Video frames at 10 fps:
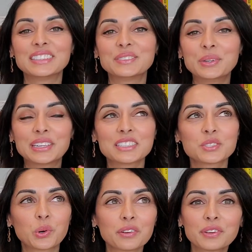we can
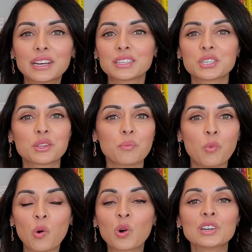sort of get into the
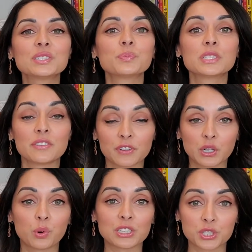more specific
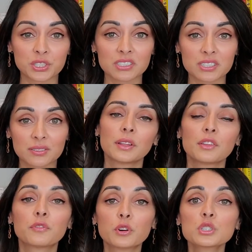questions.
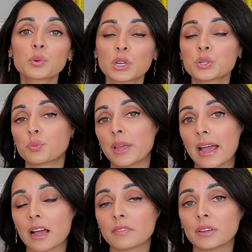The first question we
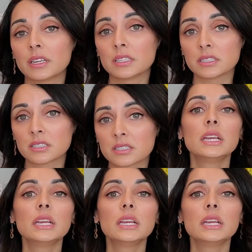have is